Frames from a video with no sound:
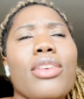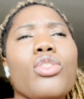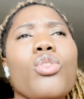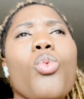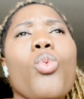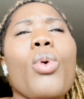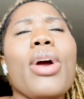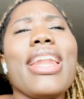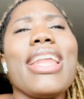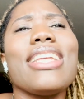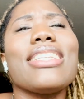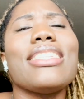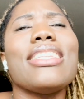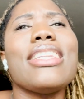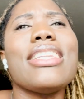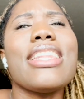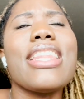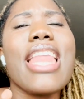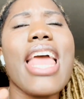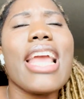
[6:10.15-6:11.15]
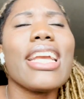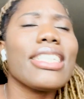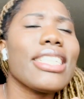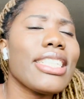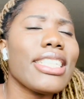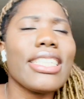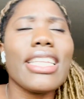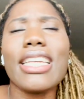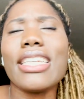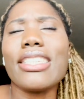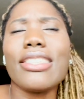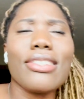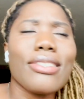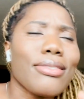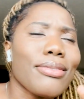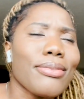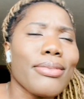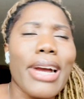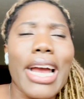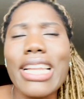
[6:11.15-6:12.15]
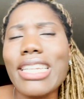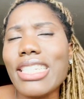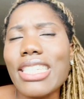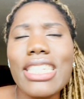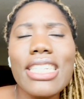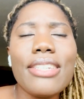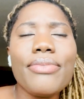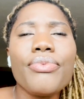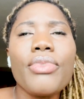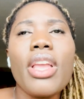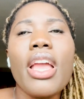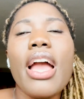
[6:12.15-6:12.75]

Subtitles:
So what is the next thing, Zawadi?